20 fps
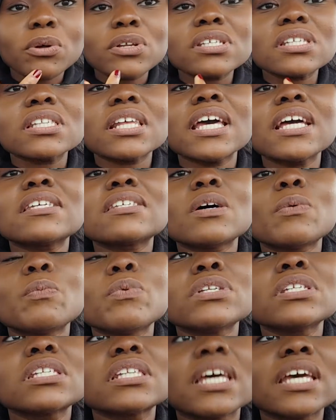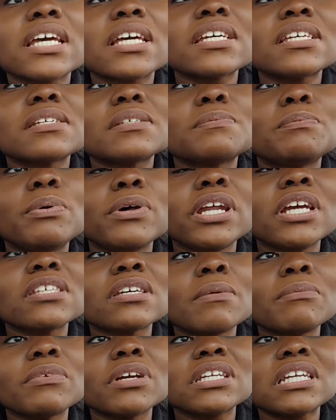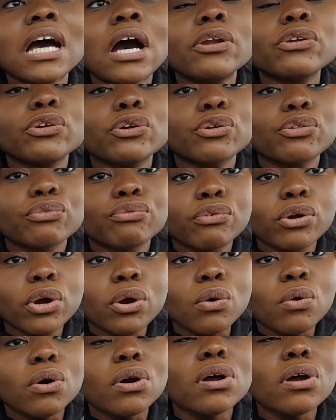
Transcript: It's like someone's putting something down your throat,